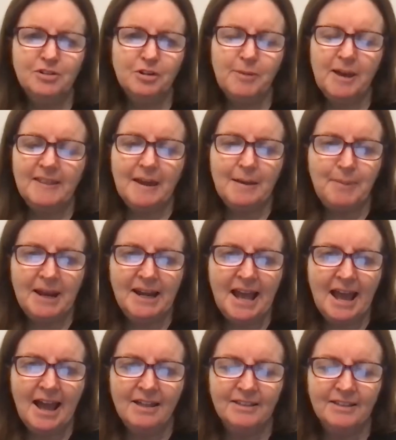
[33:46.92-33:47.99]
about that better
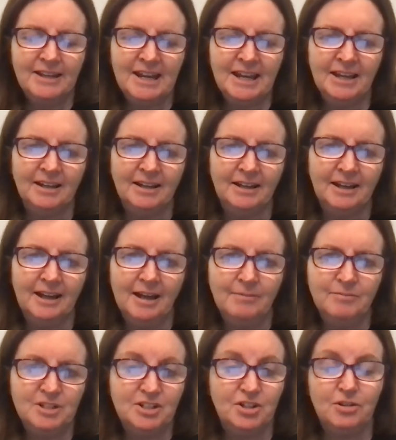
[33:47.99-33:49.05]
out than in.
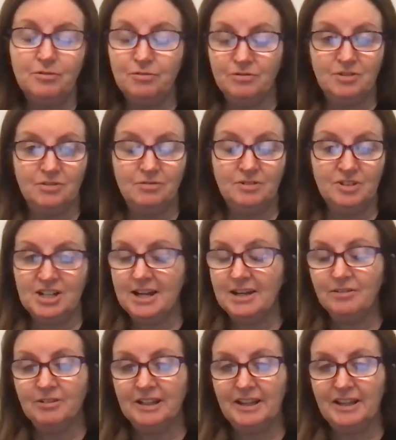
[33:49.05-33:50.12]
Did you
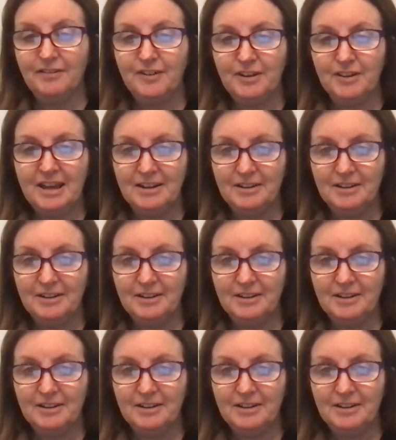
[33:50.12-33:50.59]
genuinely feel that?